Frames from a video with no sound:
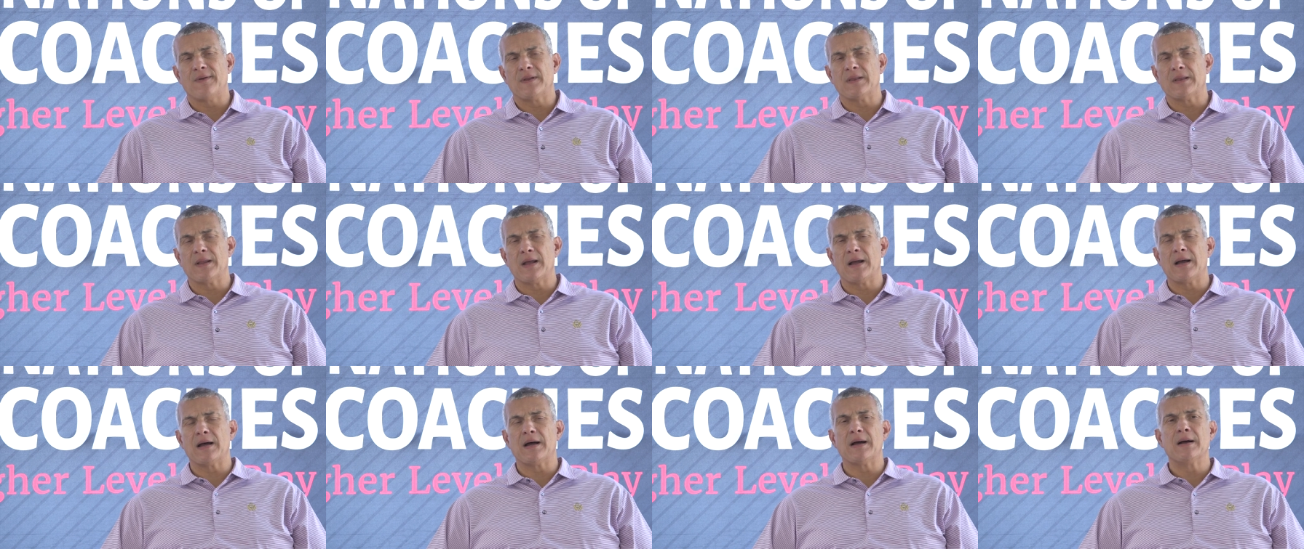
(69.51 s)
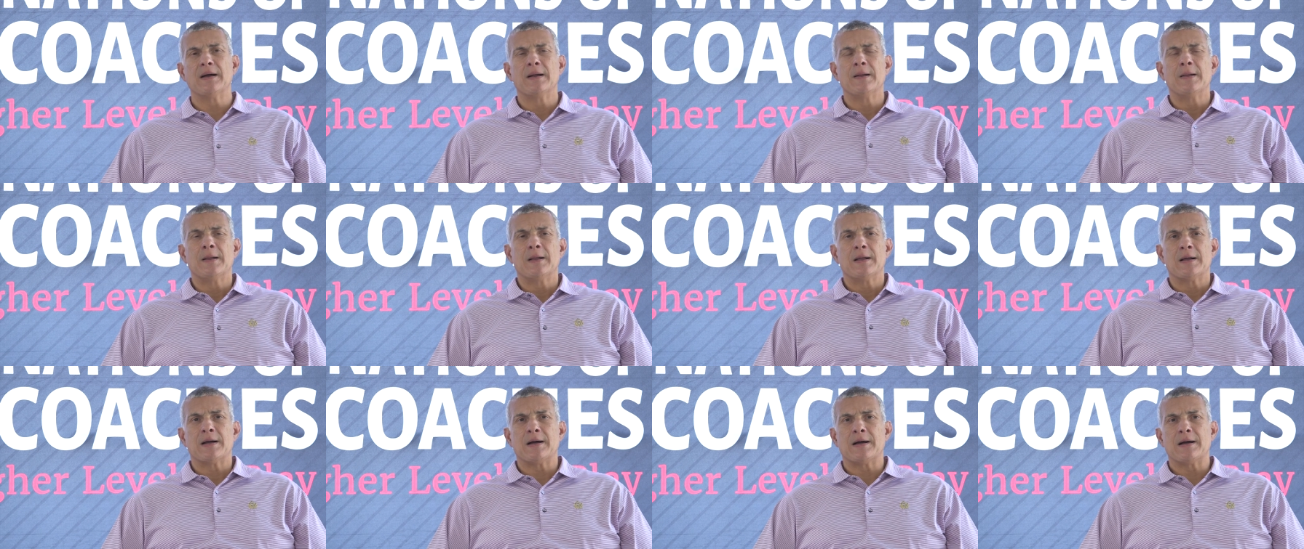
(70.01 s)

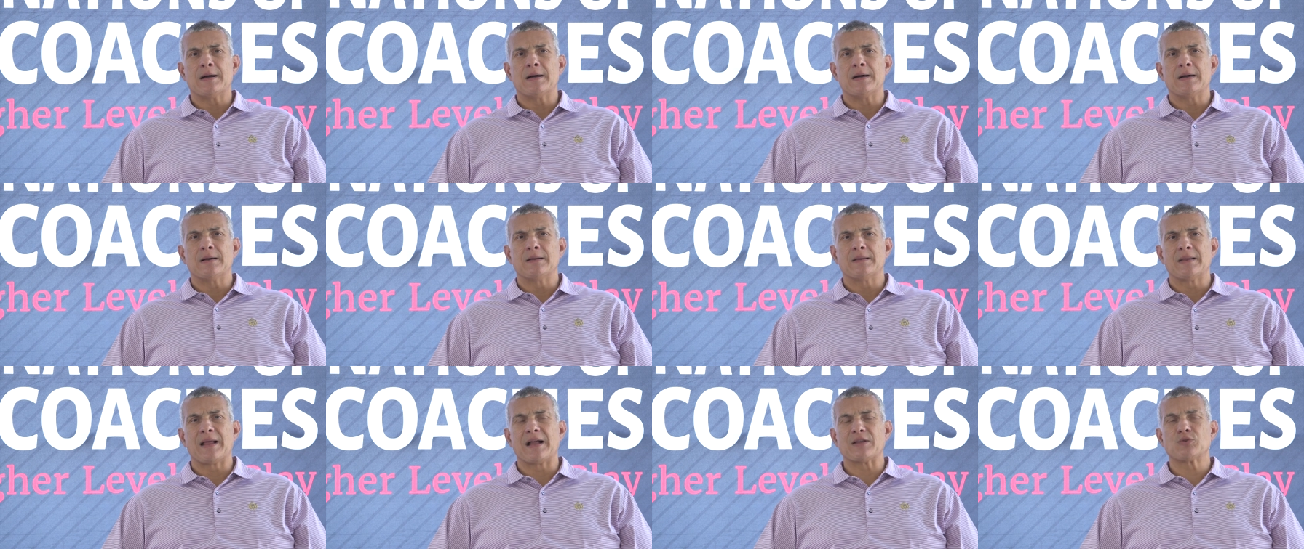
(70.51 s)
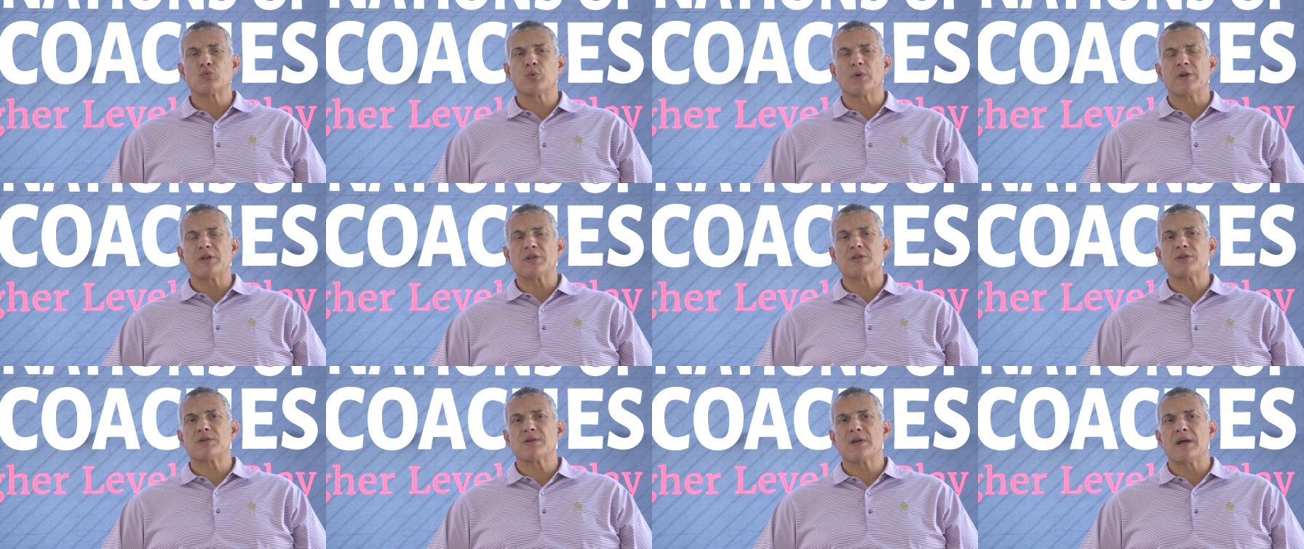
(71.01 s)
And that's
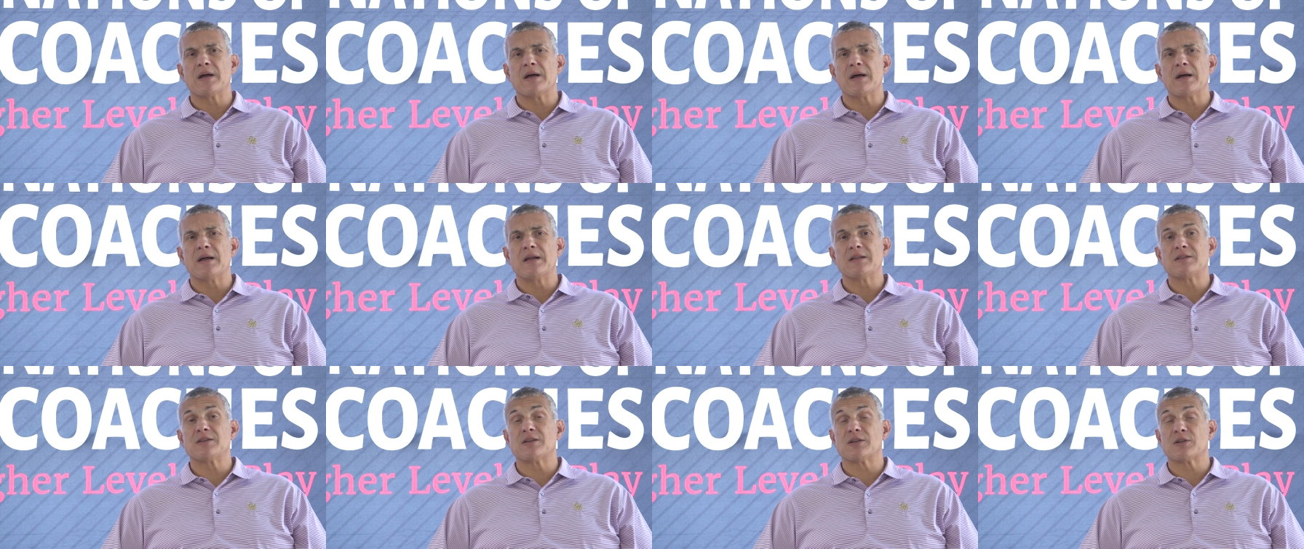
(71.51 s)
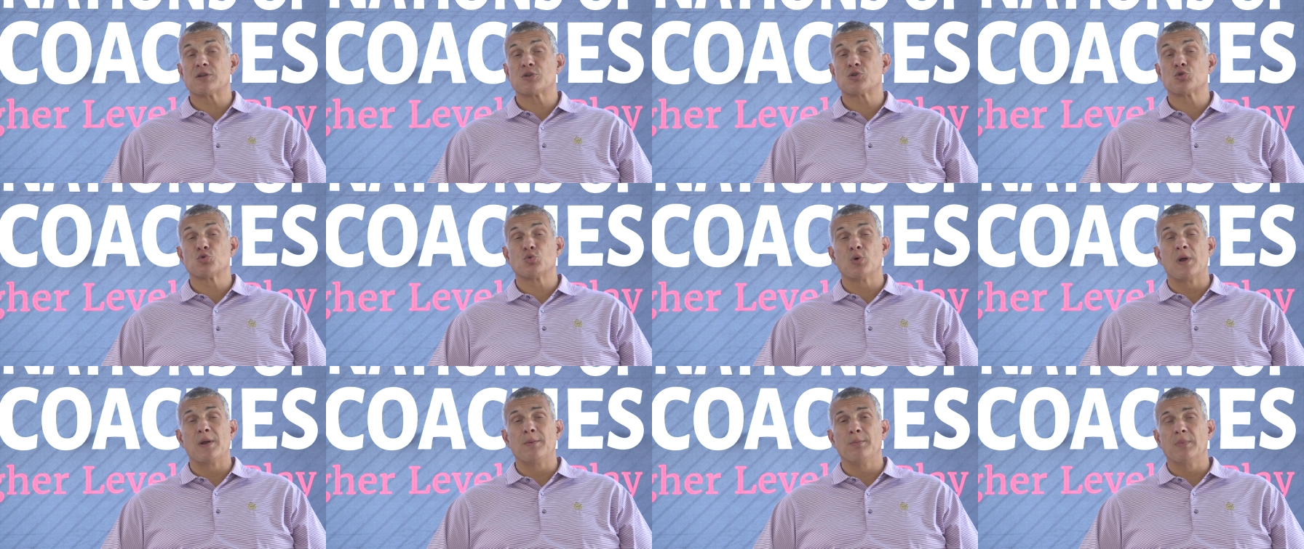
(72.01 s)
what it's
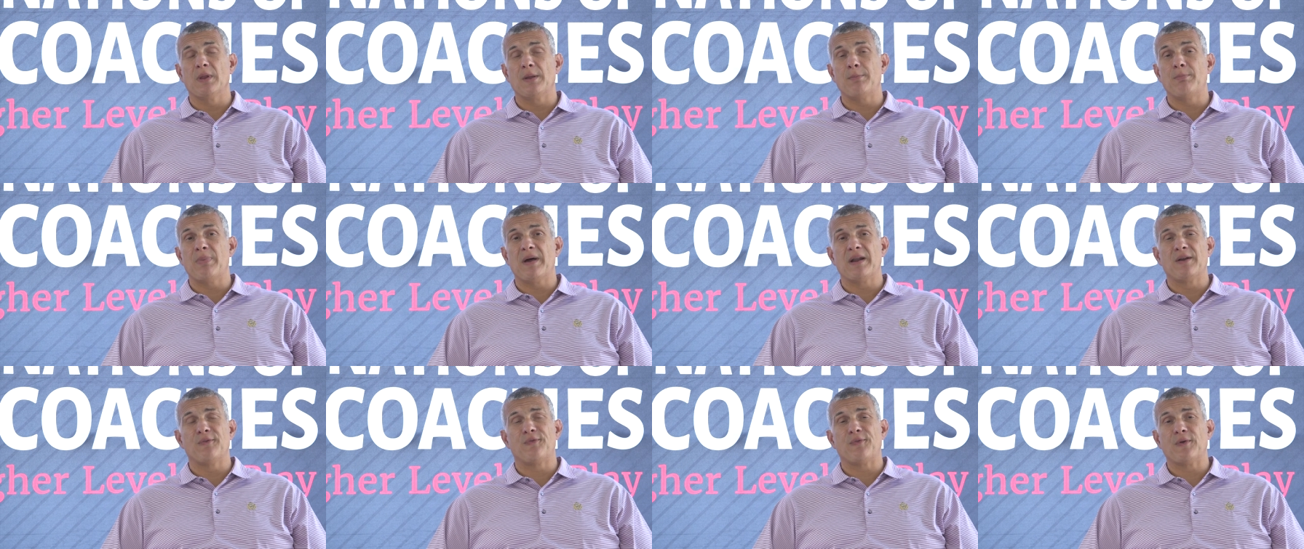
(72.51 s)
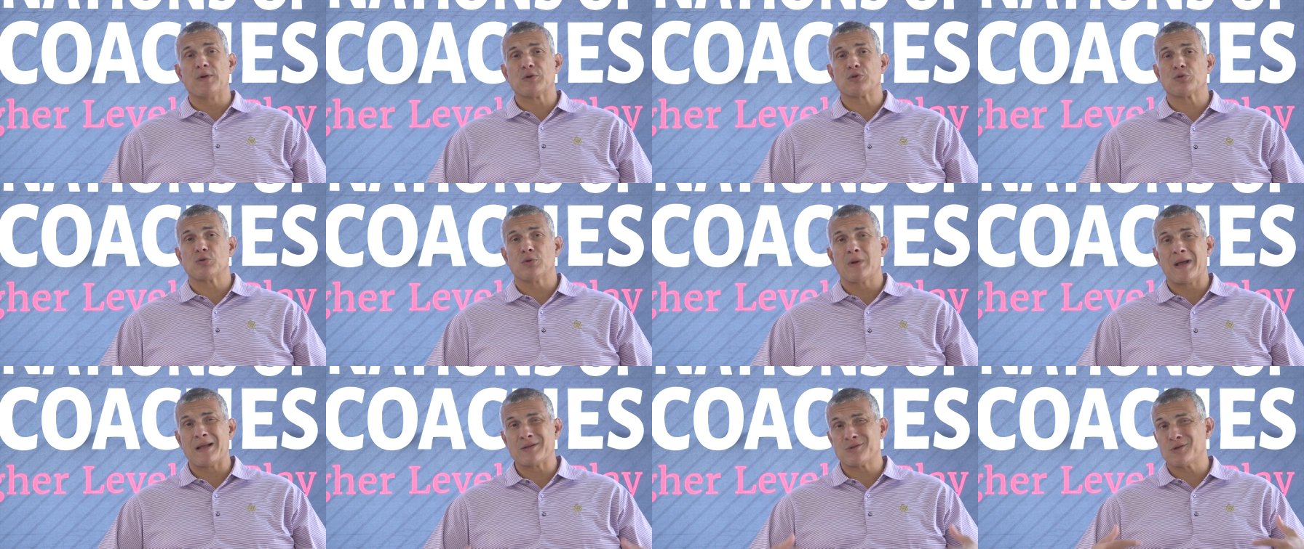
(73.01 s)
extremely
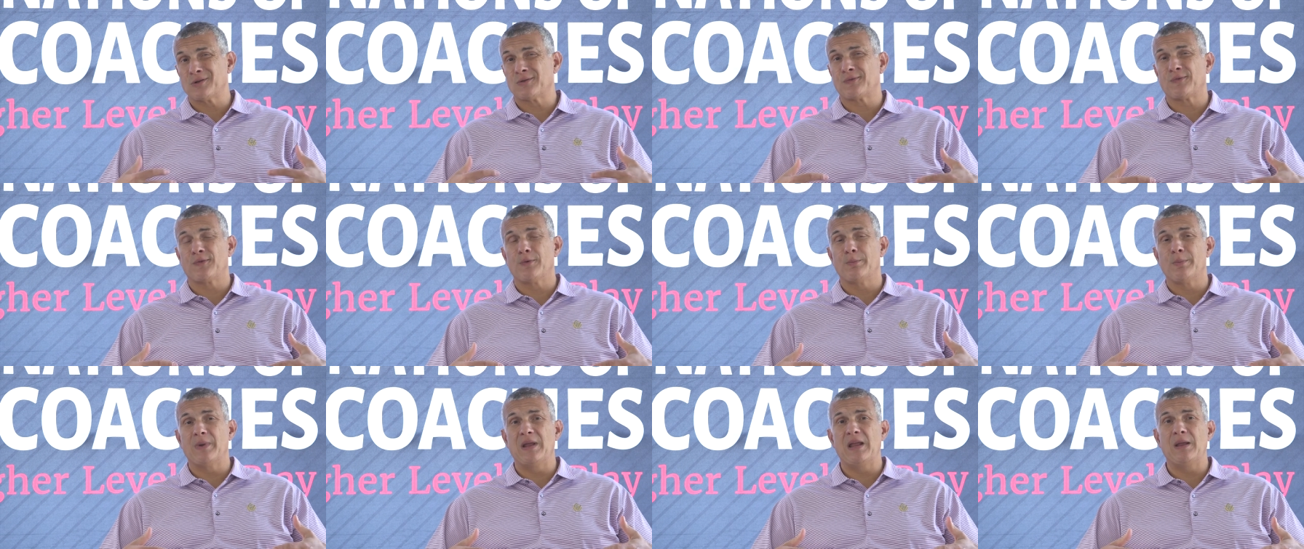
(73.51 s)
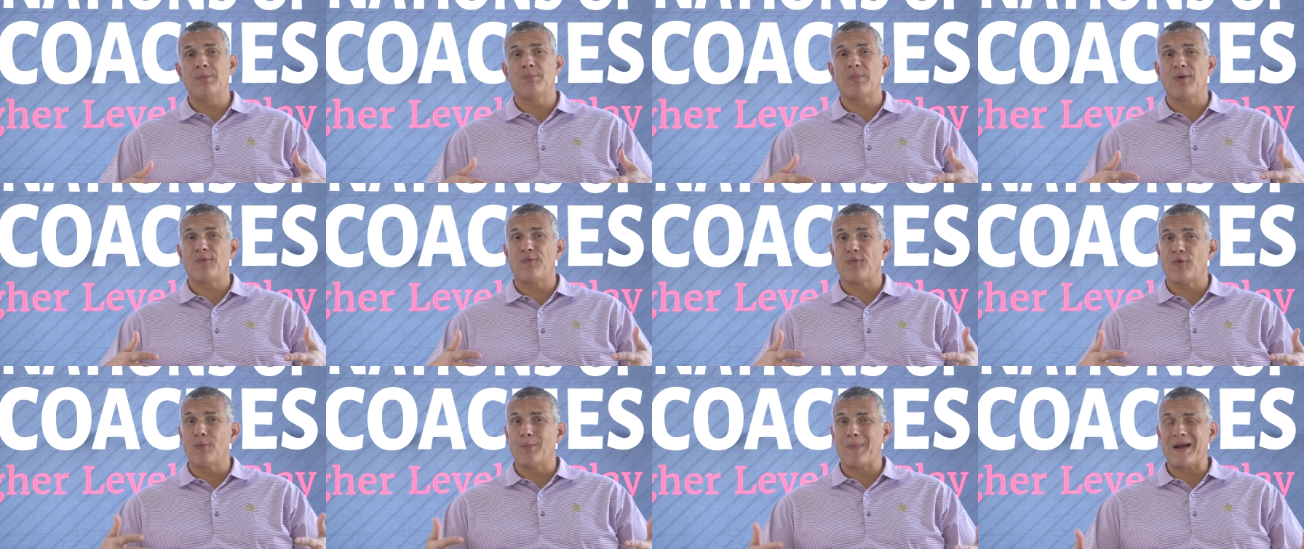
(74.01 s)
beneficial, not just for me,
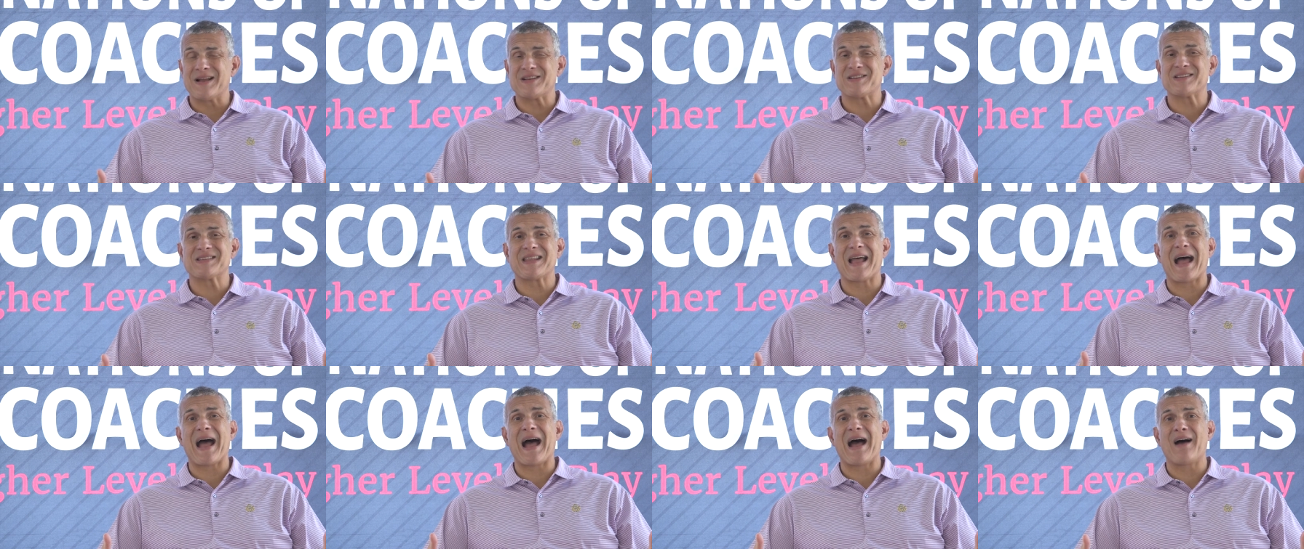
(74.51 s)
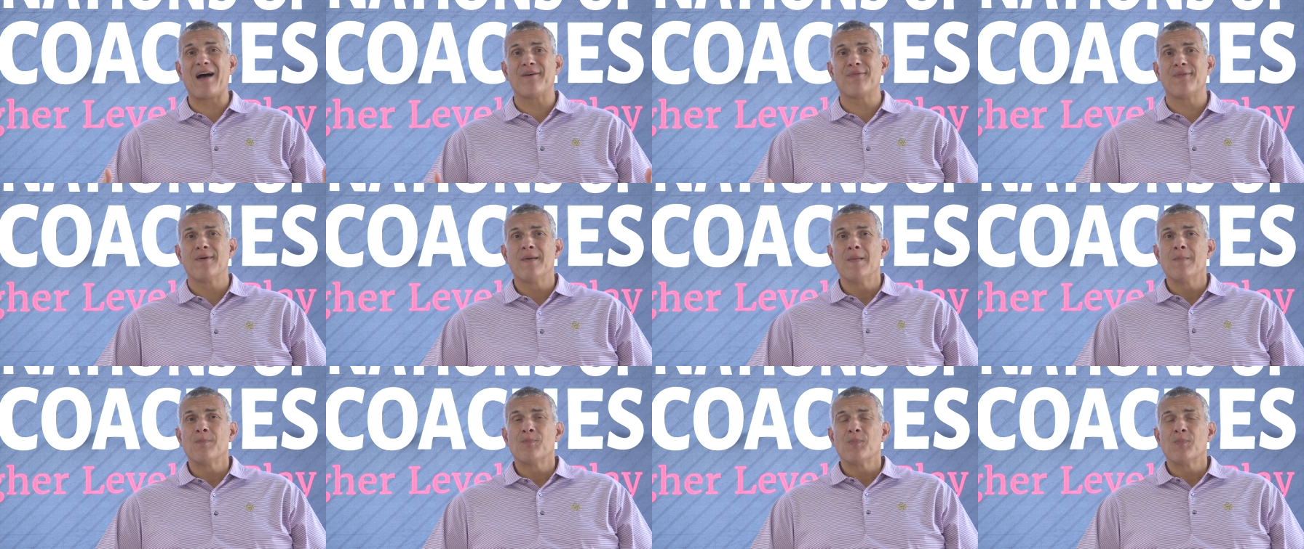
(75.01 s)
but for my staff